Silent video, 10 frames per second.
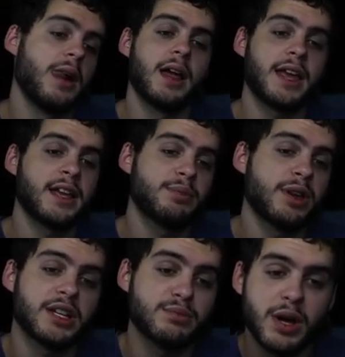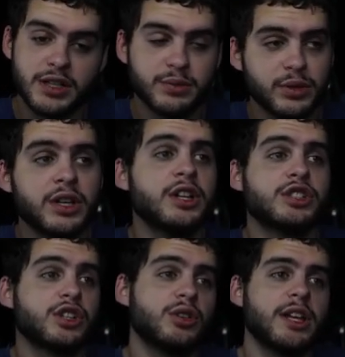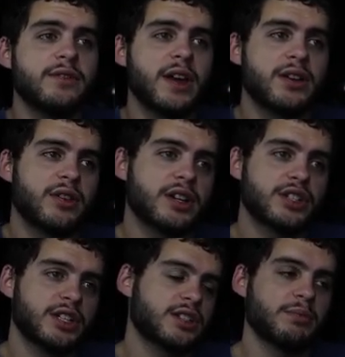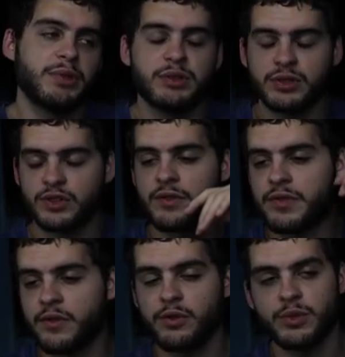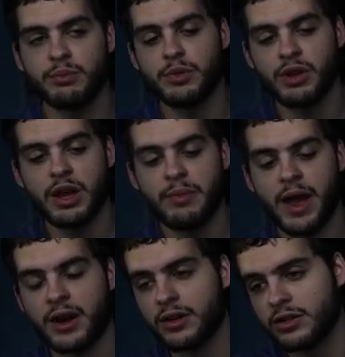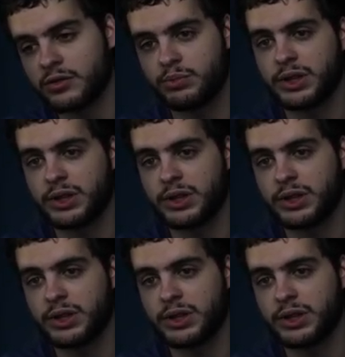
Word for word: Can't get the pick. It's impossible. So Leighton Vander Esch is going to be suffering from the middle linebacker,